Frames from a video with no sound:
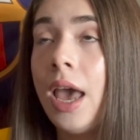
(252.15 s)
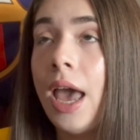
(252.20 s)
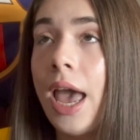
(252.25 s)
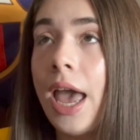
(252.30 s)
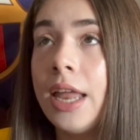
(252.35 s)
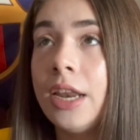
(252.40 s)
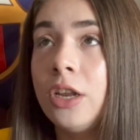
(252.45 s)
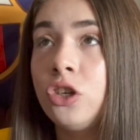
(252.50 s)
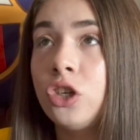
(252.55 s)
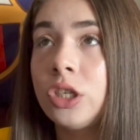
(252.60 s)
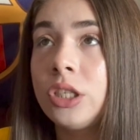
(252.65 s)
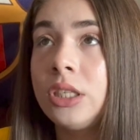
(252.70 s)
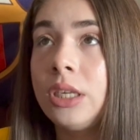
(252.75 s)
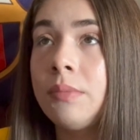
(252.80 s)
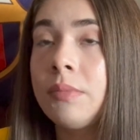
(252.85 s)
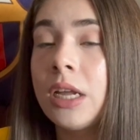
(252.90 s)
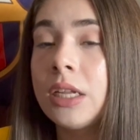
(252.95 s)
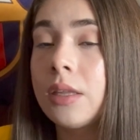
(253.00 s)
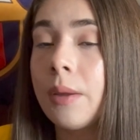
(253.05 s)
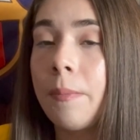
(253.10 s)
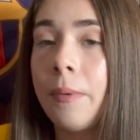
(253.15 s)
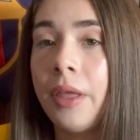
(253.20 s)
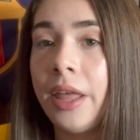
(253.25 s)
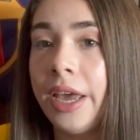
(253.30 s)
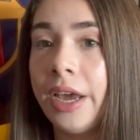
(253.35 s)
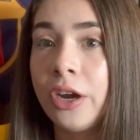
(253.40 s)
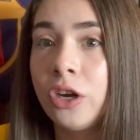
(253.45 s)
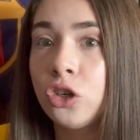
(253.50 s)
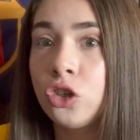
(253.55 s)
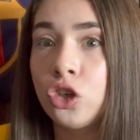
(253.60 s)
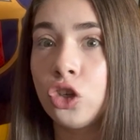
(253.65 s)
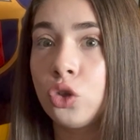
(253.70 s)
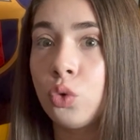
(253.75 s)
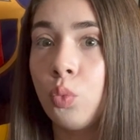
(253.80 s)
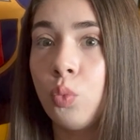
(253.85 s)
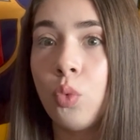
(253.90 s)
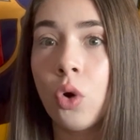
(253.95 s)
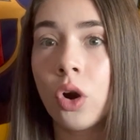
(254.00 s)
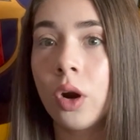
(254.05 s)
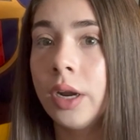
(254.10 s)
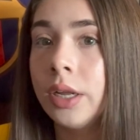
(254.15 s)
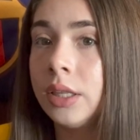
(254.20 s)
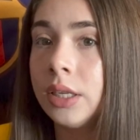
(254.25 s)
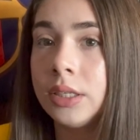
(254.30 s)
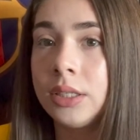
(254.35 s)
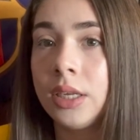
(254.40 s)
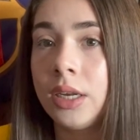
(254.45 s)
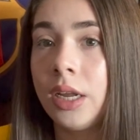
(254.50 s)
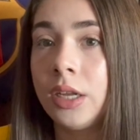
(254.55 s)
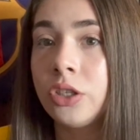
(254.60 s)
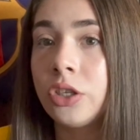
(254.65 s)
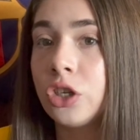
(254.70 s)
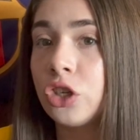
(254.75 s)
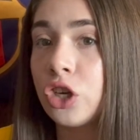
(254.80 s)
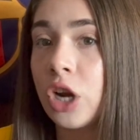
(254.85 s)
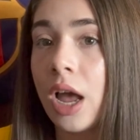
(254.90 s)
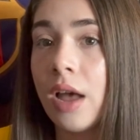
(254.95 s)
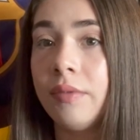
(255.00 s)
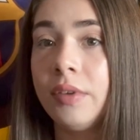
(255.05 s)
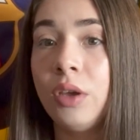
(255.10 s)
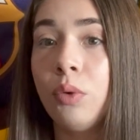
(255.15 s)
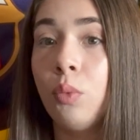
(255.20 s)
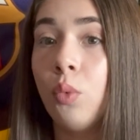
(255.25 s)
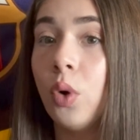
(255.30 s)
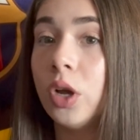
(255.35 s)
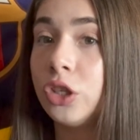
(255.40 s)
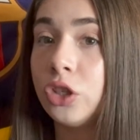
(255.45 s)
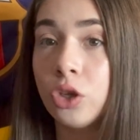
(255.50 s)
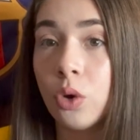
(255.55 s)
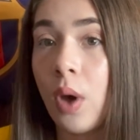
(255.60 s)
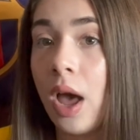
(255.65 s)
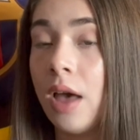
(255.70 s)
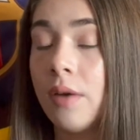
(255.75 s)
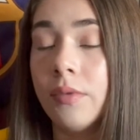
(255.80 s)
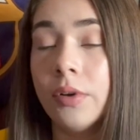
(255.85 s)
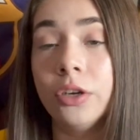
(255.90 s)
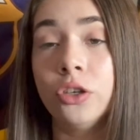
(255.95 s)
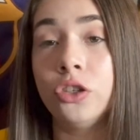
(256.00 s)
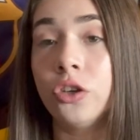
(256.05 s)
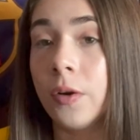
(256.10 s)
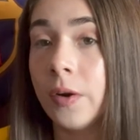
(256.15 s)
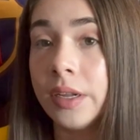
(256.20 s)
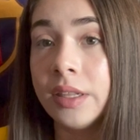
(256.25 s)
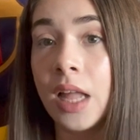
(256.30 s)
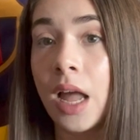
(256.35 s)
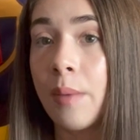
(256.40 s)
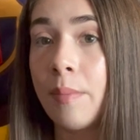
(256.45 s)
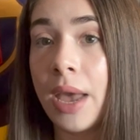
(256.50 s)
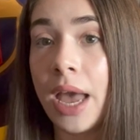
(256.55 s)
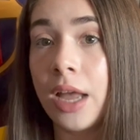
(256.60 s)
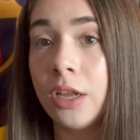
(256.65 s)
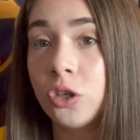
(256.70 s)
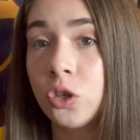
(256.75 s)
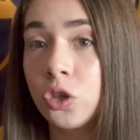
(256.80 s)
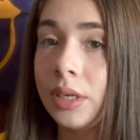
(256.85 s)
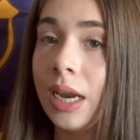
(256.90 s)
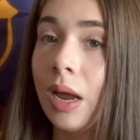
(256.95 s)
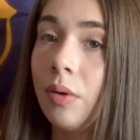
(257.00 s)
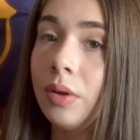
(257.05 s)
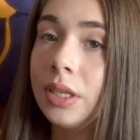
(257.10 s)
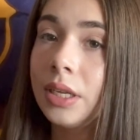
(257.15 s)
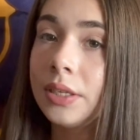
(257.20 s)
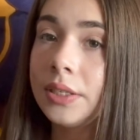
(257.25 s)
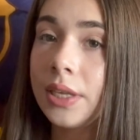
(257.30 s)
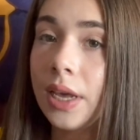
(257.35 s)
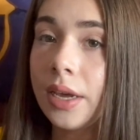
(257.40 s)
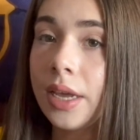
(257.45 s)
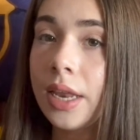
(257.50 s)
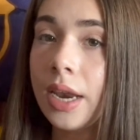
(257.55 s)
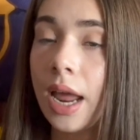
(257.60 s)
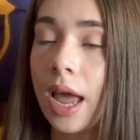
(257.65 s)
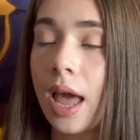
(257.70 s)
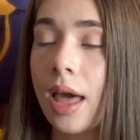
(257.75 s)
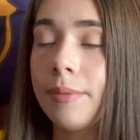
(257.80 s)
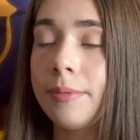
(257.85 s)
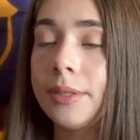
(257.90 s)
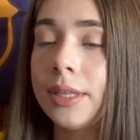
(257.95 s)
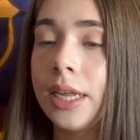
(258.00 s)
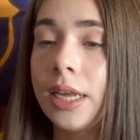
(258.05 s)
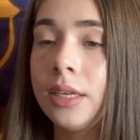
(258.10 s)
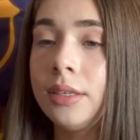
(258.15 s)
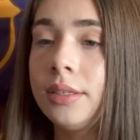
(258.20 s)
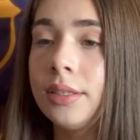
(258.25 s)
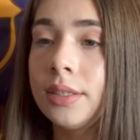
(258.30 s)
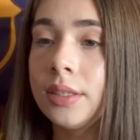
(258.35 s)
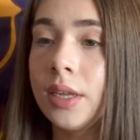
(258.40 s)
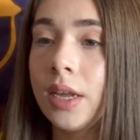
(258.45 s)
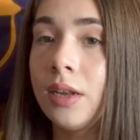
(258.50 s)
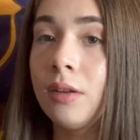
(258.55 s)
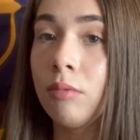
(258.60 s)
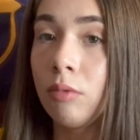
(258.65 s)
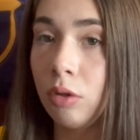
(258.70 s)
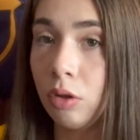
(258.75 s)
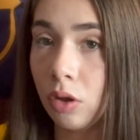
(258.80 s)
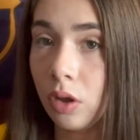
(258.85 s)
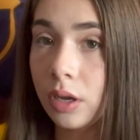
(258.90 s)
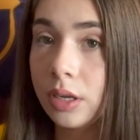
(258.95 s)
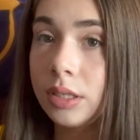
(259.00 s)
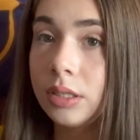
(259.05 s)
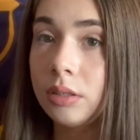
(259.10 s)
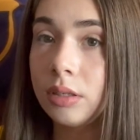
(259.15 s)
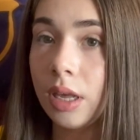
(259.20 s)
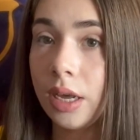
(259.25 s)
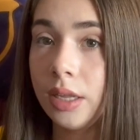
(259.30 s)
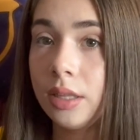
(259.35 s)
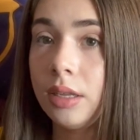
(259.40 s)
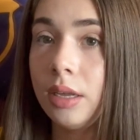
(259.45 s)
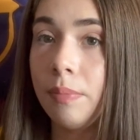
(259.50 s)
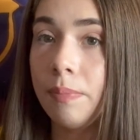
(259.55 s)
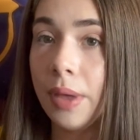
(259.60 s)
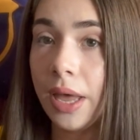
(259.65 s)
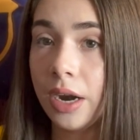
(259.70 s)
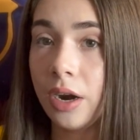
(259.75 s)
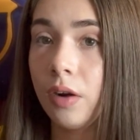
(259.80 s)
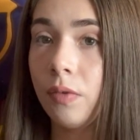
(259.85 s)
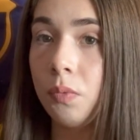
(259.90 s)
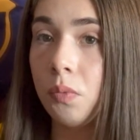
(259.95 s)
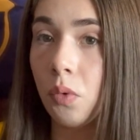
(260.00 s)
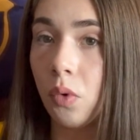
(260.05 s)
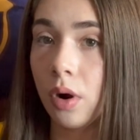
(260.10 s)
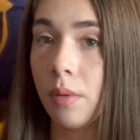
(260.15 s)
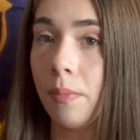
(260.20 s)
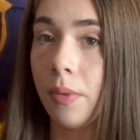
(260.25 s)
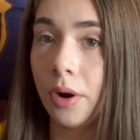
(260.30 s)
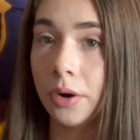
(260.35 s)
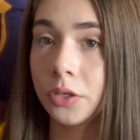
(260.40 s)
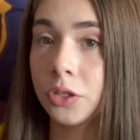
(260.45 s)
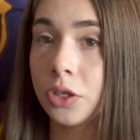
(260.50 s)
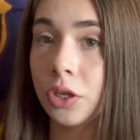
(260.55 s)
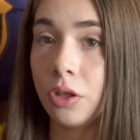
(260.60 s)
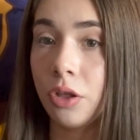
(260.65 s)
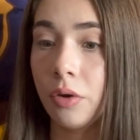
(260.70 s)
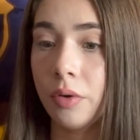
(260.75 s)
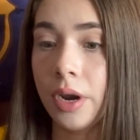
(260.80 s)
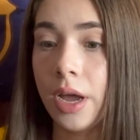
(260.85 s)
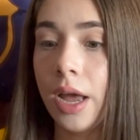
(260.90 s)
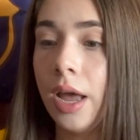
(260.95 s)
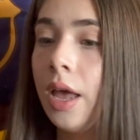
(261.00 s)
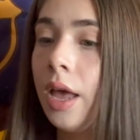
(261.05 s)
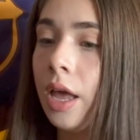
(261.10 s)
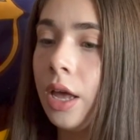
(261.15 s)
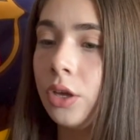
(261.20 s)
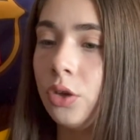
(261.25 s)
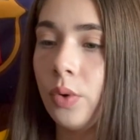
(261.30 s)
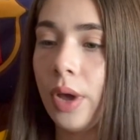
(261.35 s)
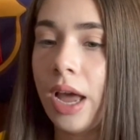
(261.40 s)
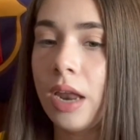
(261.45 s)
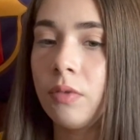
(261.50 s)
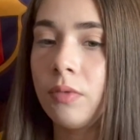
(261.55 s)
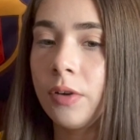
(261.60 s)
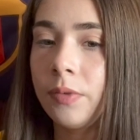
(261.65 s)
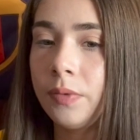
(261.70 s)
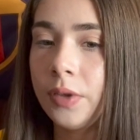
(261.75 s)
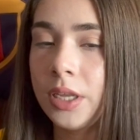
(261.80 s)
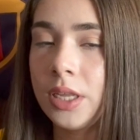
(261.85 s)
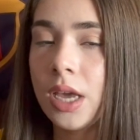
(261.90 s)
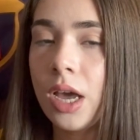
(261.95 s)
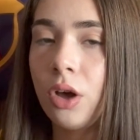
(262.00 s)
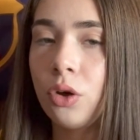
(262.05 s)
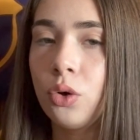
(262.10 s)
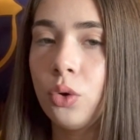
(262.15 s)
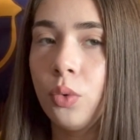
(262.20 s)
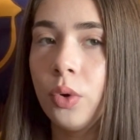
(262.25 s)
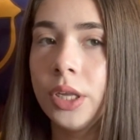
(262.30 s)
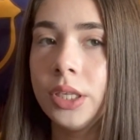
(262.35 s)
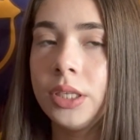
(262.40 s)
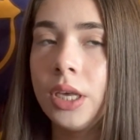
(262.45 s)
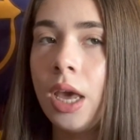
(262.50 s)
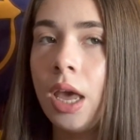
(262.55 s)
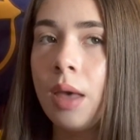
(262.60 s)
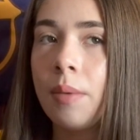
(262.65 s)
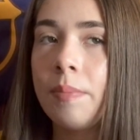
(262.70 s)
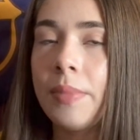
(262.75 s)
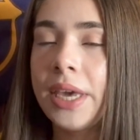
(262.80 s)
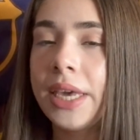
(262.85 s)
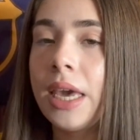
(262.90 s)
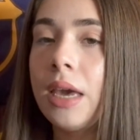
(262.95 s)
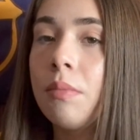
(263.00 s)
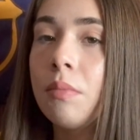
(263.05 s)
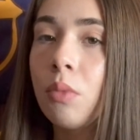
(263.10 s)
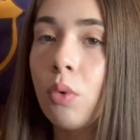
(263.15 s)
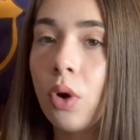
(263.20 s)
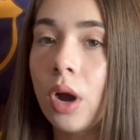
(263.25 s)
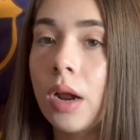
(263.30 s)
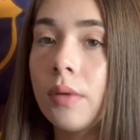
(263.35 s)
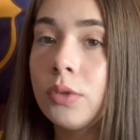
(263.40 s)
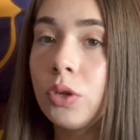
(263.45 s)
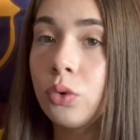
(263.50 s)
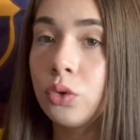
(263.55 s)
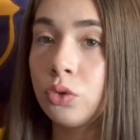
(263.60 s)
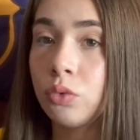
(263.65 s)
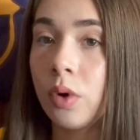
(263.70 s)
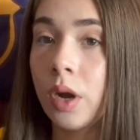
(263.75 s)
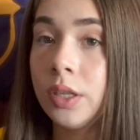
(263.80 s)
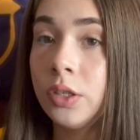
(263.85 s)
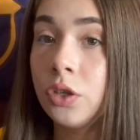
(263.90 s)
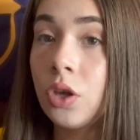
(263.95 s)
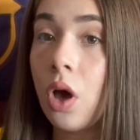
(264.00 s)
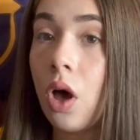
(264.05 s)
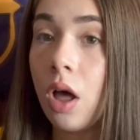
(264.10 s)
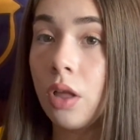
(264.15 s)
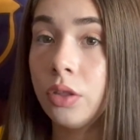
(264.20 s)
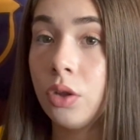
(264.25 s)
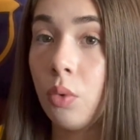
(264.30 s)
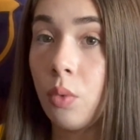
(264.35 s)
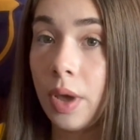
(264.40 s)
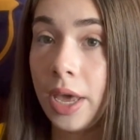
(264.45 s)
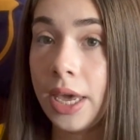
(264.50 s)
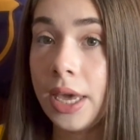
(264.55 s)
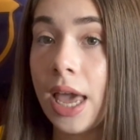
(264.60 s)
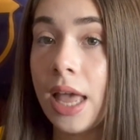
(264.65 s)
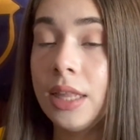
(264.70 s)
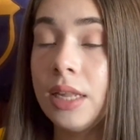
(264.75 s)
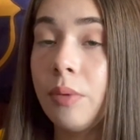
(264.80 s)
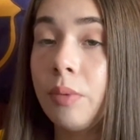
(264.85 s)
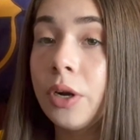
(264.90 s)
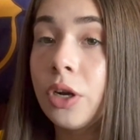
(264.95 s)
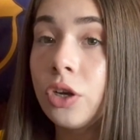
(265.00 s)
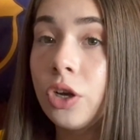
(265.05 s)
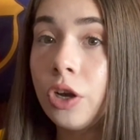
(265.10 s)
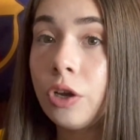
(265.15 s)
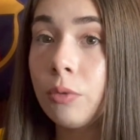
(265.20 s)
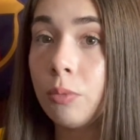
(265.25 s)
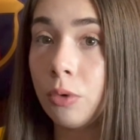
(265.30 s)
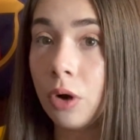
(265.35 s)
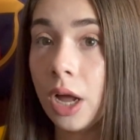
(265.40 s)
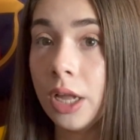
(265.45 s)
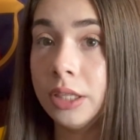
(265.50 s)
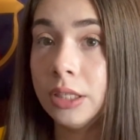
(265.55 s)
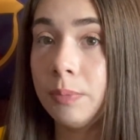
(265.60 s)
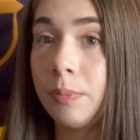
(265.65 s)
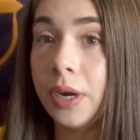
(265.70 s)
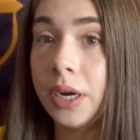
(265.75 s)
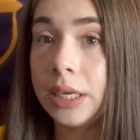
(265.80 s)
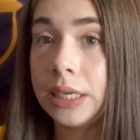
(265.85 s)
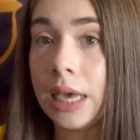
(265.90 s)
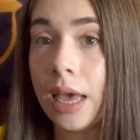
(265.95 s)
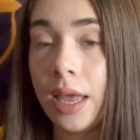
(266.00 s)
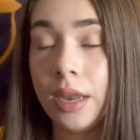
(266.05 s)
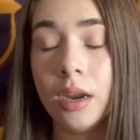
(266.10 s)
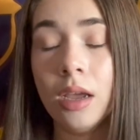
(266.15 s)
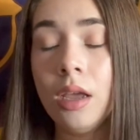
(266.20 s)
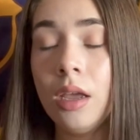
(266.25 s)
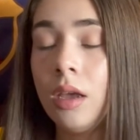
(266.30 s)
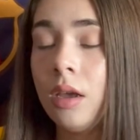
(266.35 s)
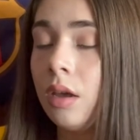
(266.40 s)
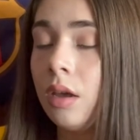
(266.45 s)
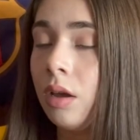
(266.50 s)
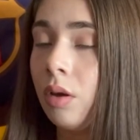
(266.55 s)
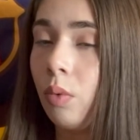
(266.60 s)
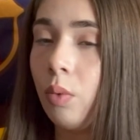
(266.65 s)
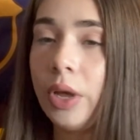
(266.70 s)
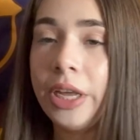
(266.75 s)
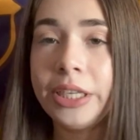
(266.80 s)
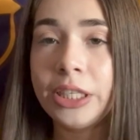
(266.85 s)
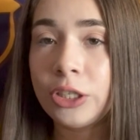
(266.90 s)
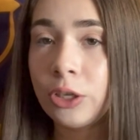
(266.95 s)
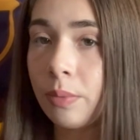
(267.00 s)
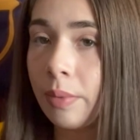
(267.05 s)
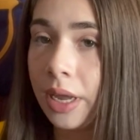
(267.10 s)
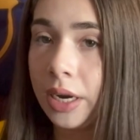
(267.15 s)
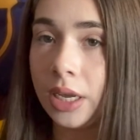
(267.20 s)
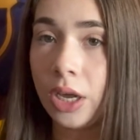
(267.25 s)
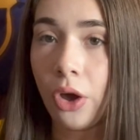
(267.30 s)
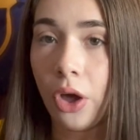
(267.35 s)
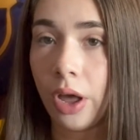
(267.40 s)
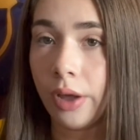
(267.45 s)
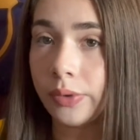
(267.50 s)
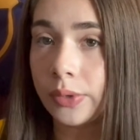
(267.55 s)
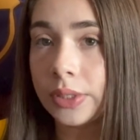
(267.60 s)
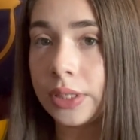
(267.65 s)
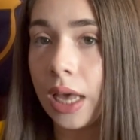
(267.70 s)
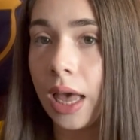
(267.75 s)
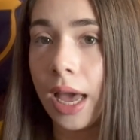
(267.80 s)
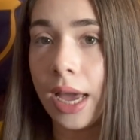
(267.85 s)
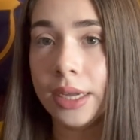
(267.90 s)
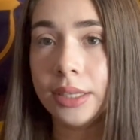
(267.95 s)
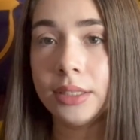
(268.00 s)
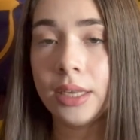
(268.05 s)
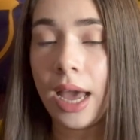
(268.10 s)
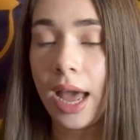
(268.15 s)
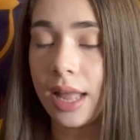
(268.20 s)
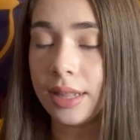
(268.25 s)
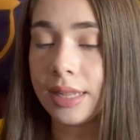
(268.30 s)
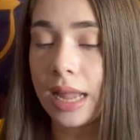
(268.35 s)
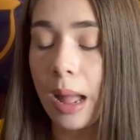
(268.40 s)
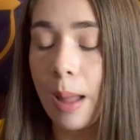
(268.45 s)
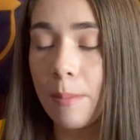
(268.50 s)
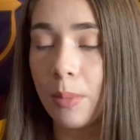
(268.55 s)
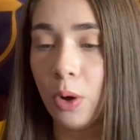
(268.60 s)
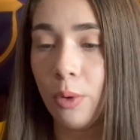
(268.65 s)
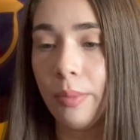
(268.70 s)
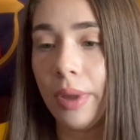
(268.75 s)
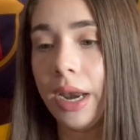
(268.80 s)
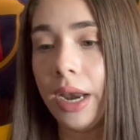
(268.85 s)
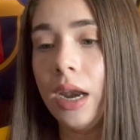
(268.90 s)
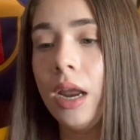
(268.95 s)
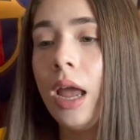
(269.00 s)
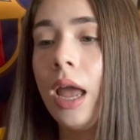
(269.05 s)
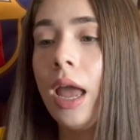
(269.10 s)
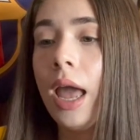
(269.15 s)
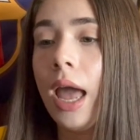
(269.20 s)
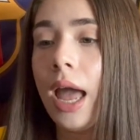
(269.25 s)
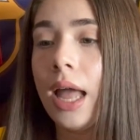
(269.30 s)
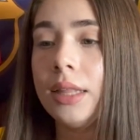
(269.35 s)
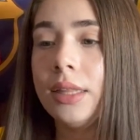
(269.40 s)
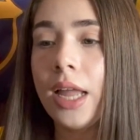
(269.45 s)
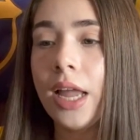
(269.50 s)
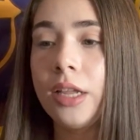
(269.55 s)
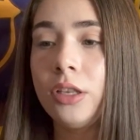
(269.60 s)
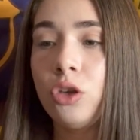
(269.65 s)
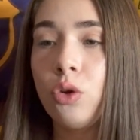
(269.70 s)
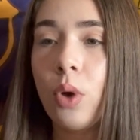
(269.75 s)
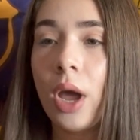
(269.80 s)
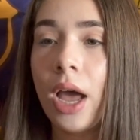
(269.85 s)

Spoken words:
And it just seemed like the players just weren't listening to Xavi whatsoever during that match. Now, in the second half, things did look slightly better for Barcelona. You had Rafinha, who was making more of those runs on the wing, and they were good runs, but again, way too many offsides at that moment. And then you